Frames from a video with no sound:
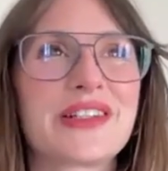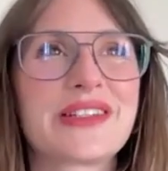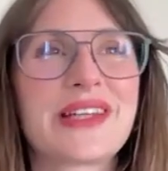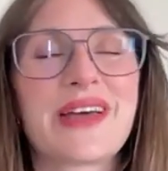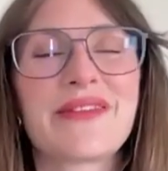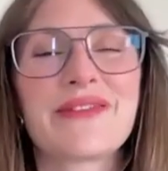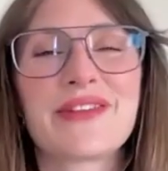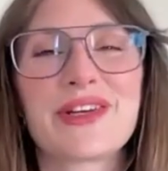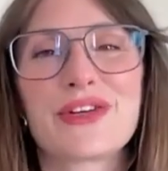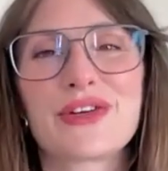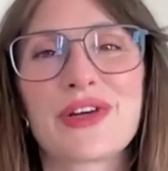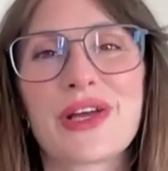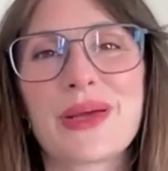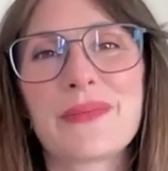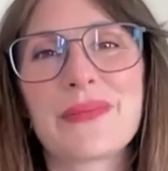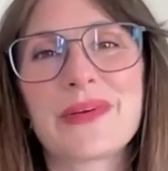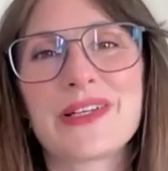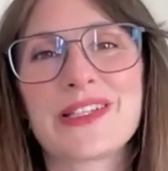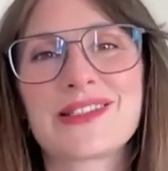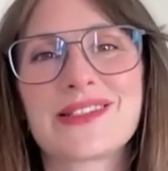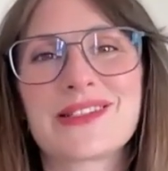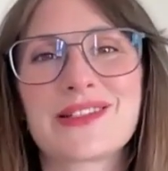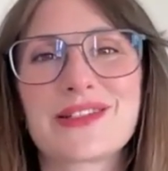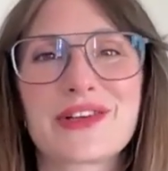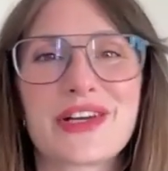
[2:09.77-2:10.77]
to have a grip.
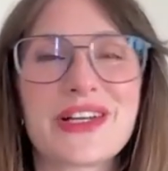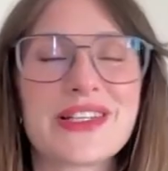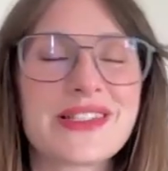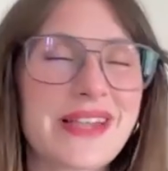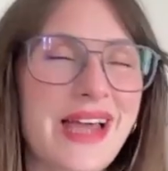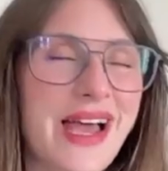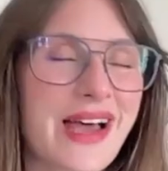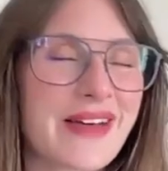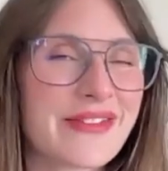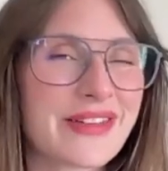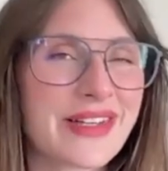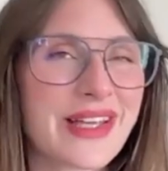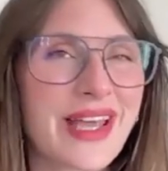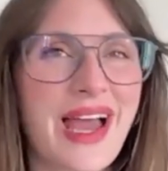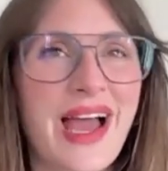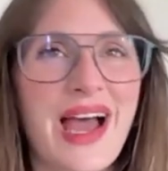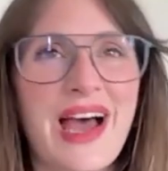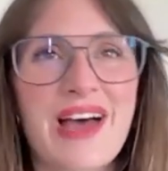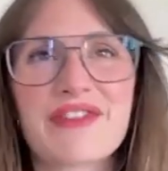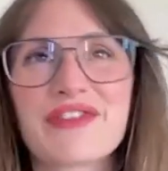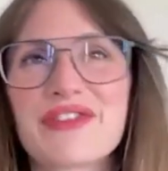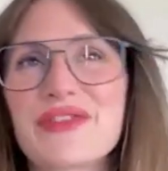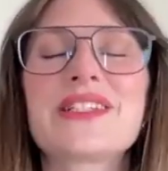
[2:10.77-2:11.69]
It's great to have a gaff.